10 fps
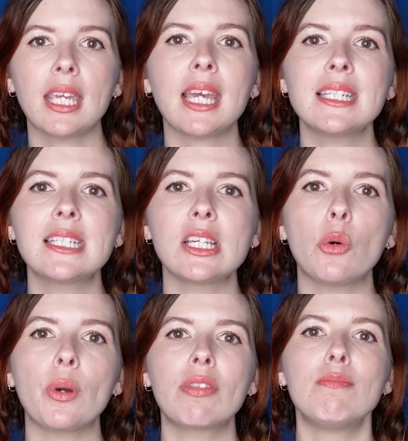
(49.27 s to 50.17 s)
he had to
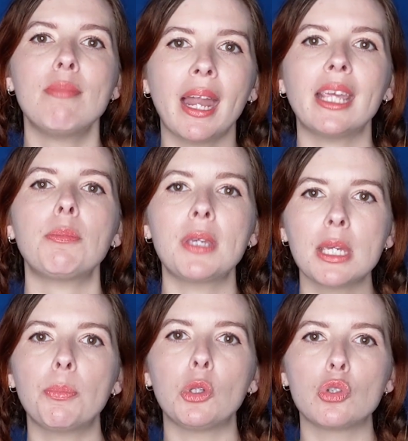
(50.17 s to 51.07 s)
deal with many
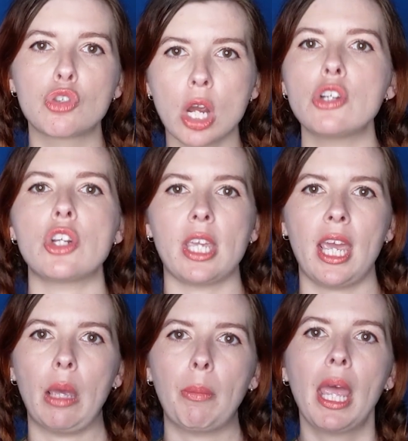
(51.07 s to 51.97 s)
people judging
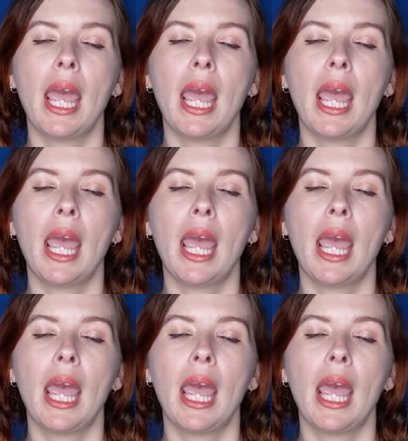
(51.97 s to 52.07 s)
him